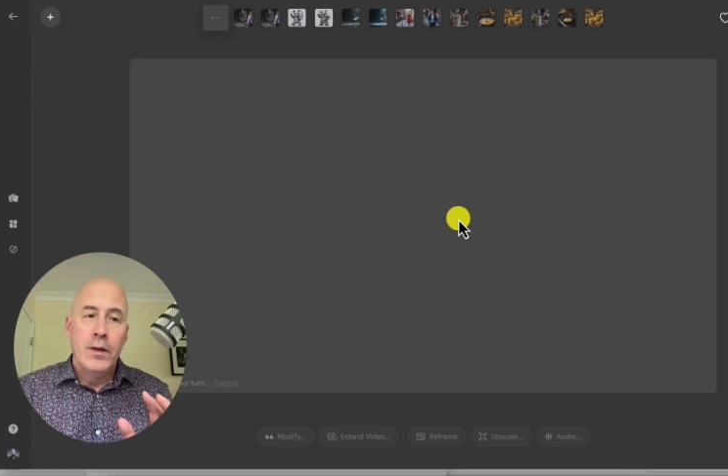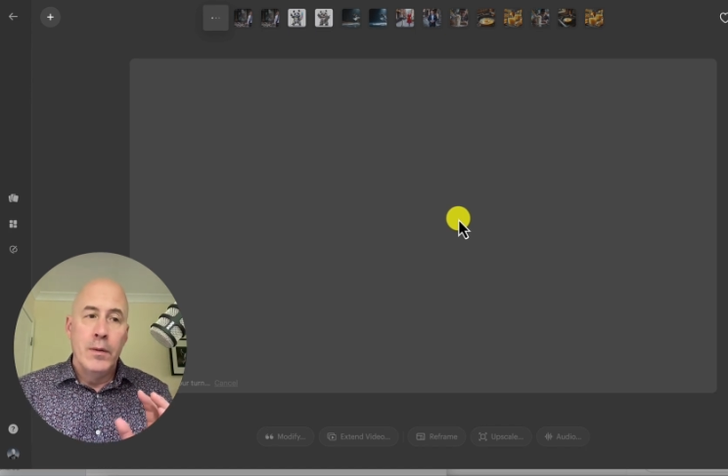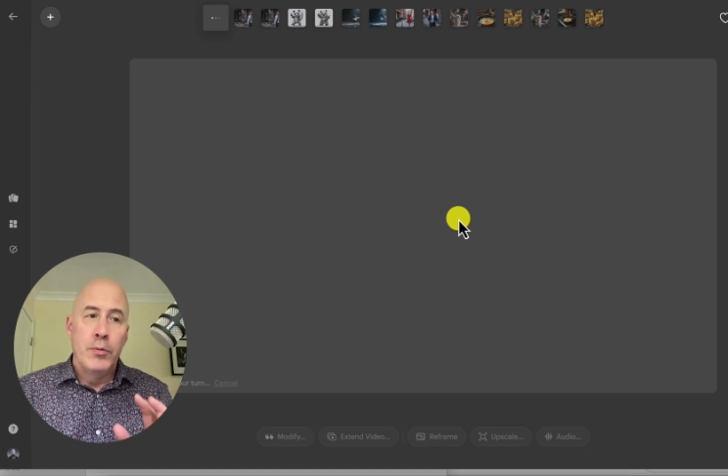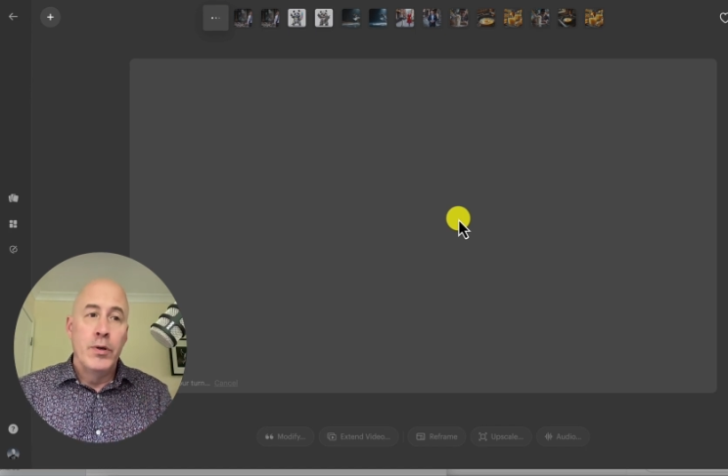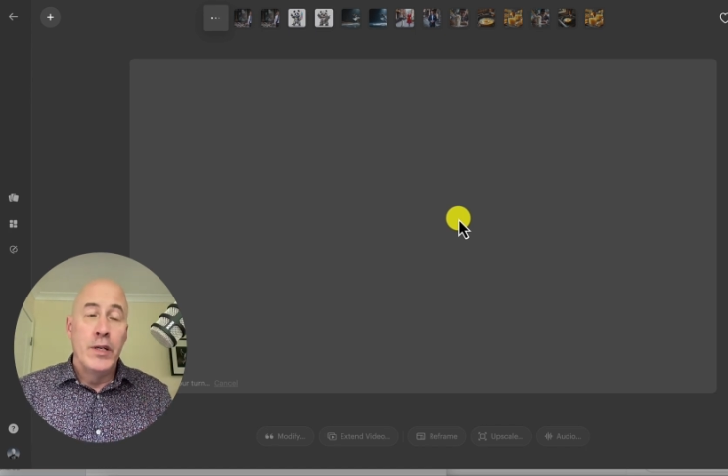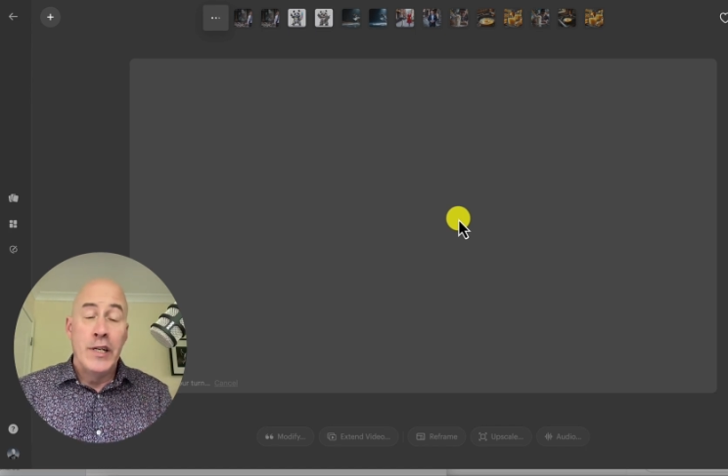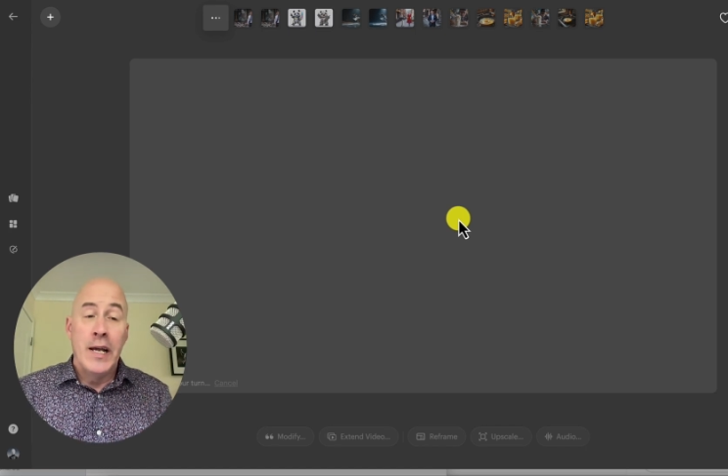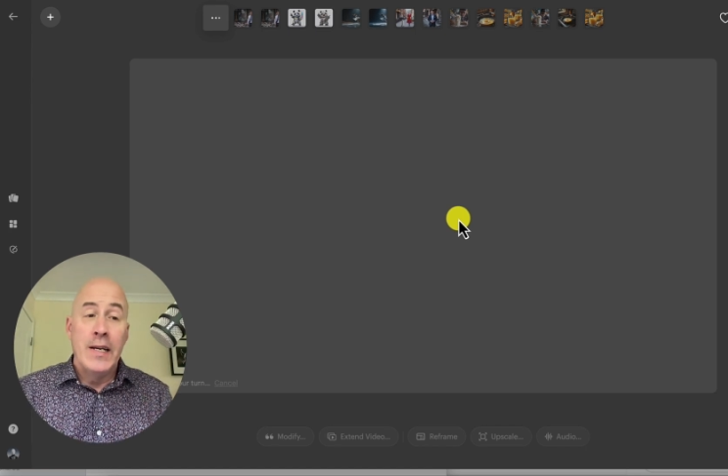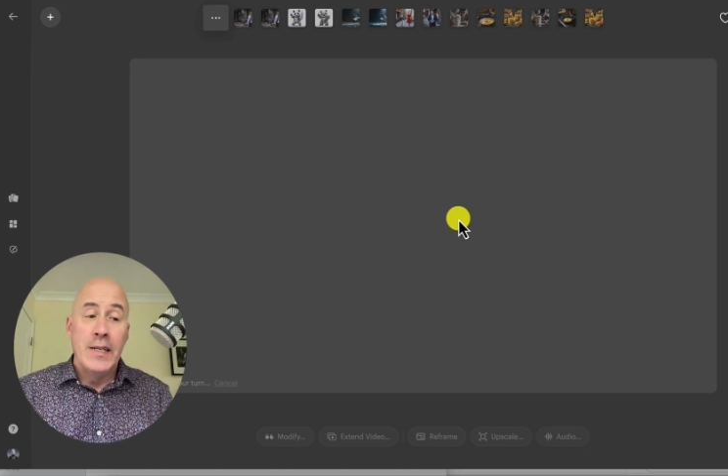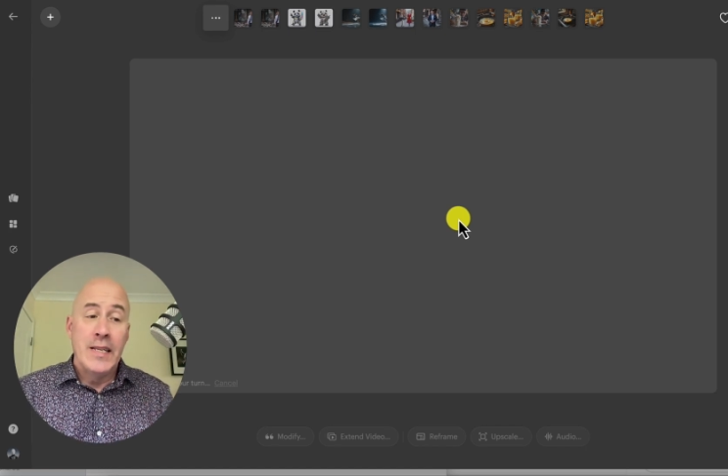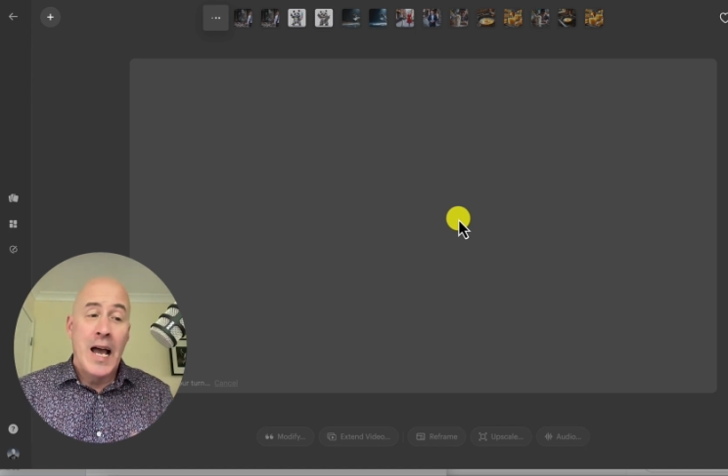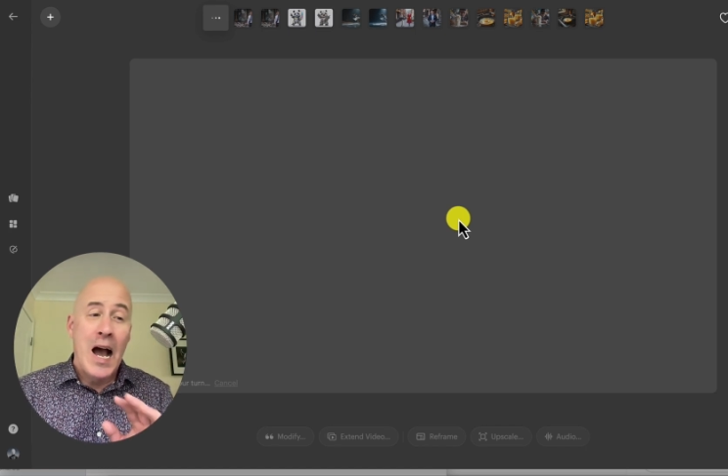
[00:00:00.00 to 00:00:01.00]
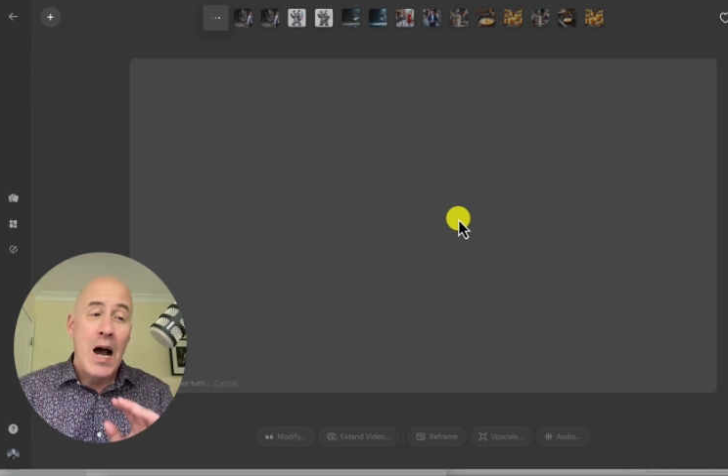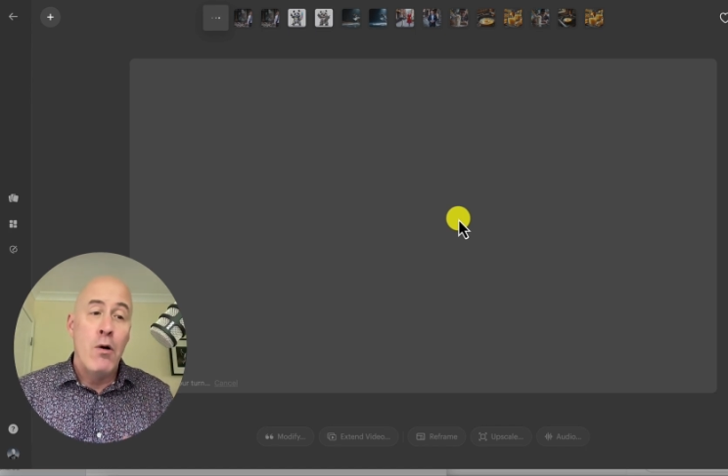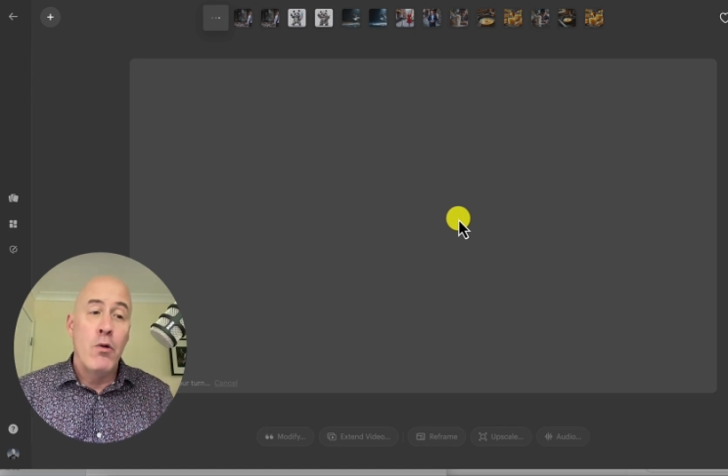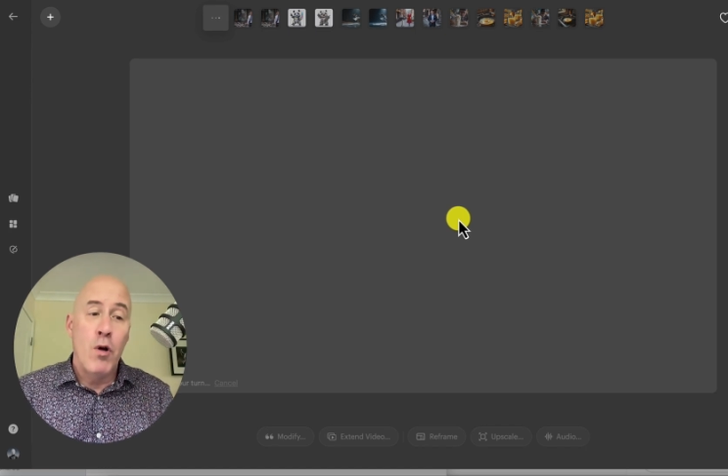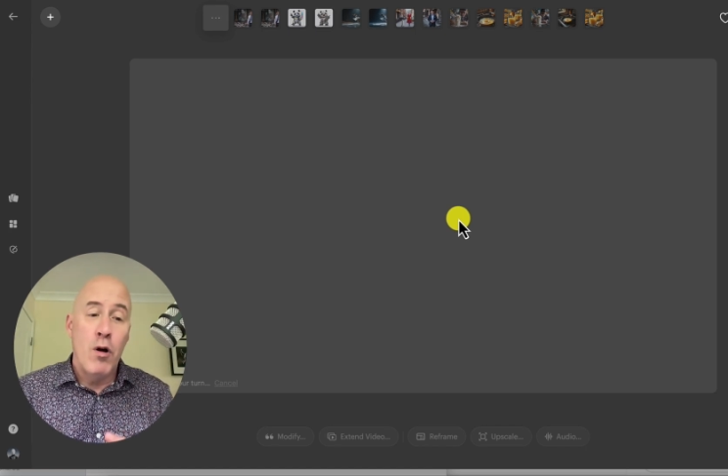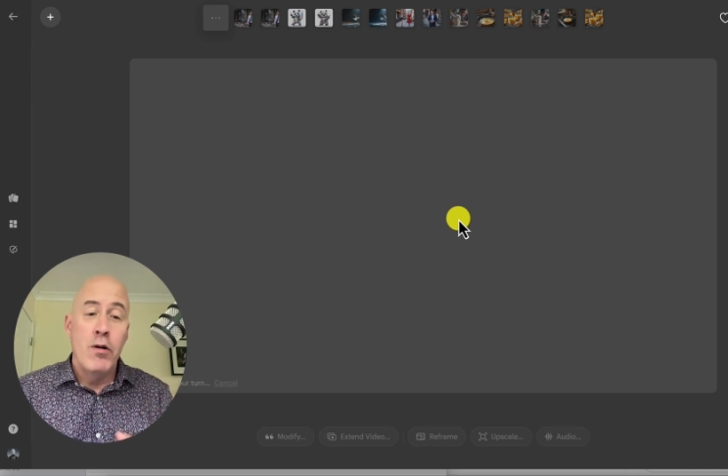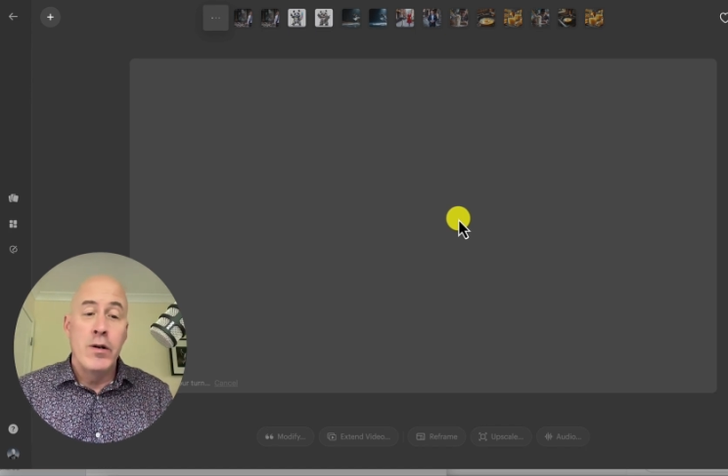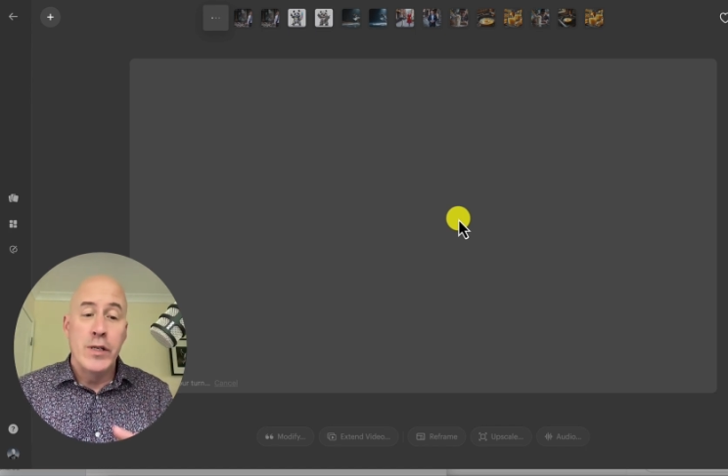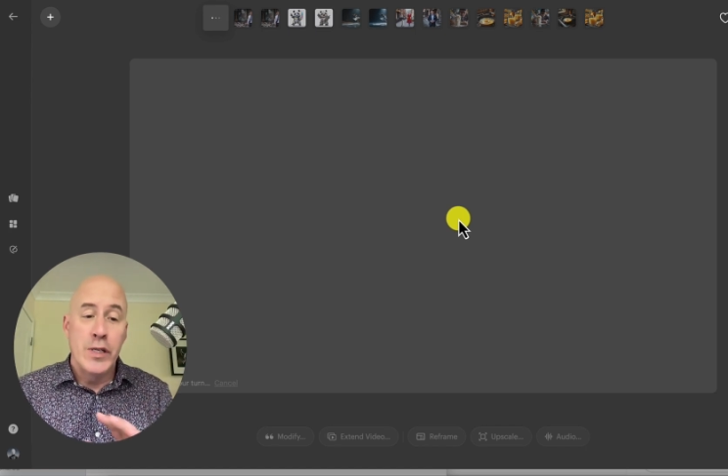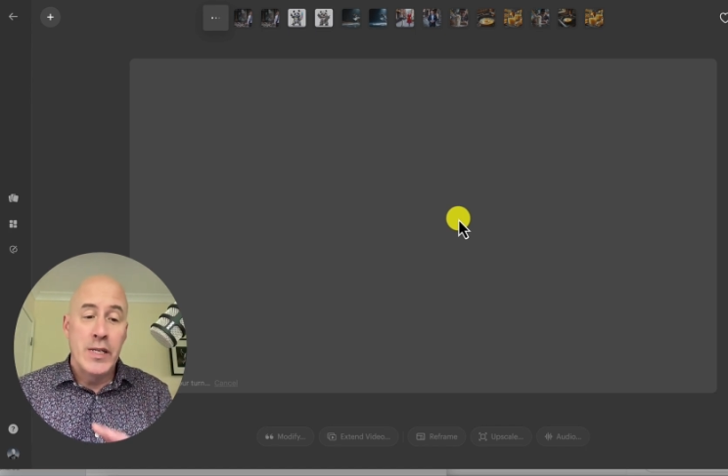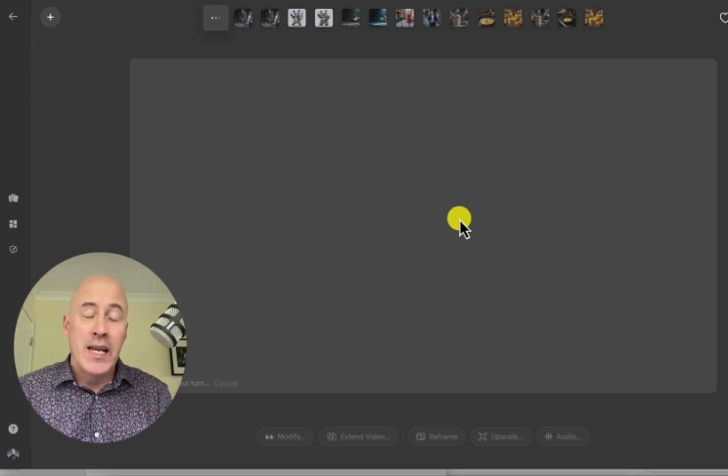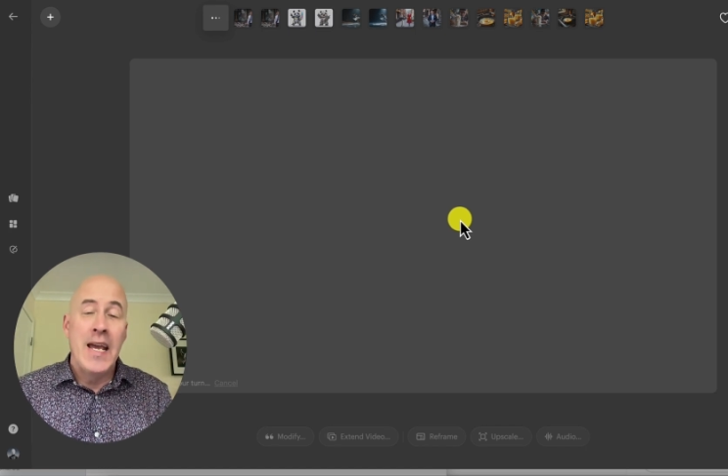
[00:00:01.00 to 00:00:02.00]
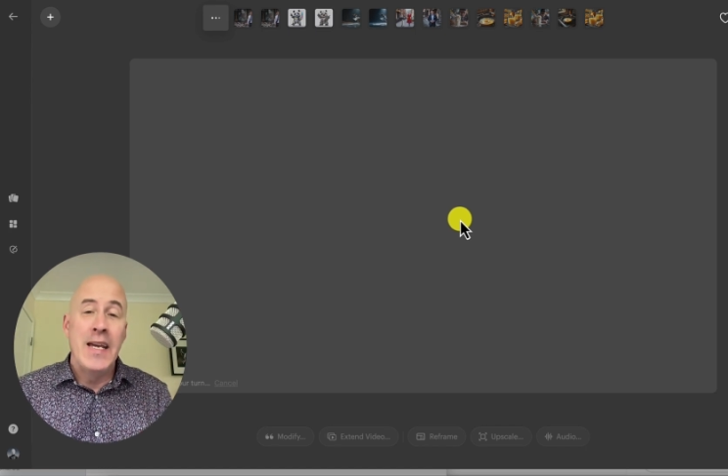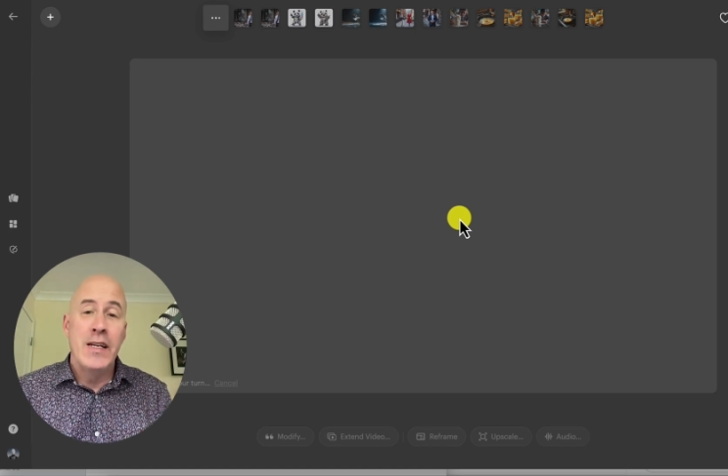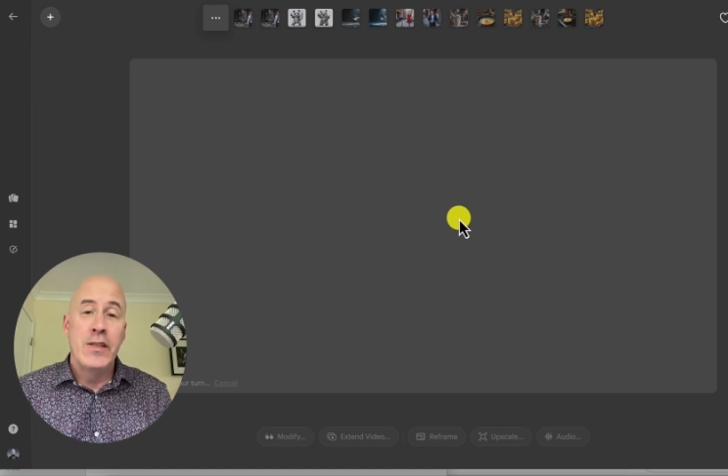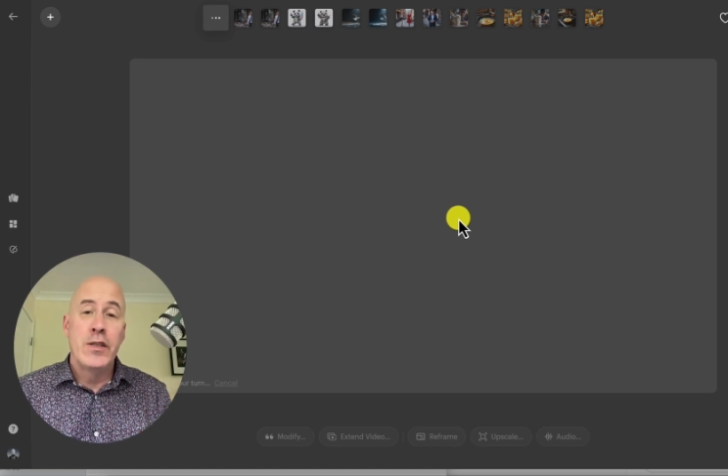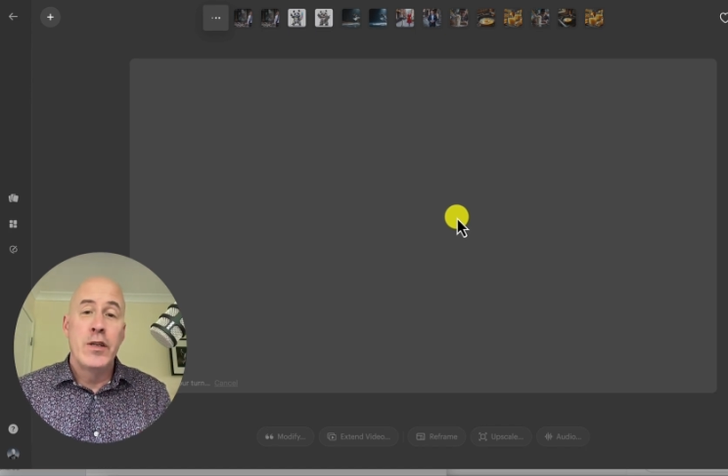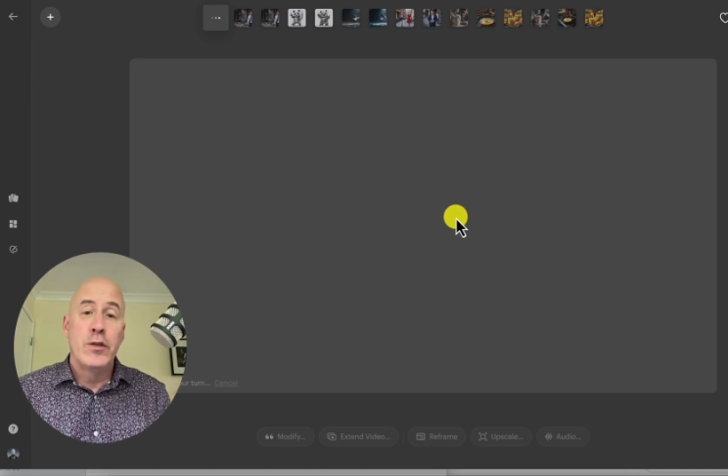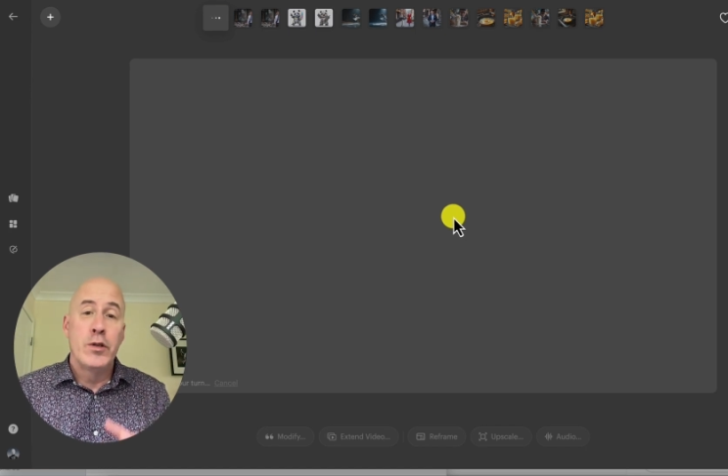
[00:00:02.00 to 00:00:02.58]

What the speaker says: appreciated is how long it takes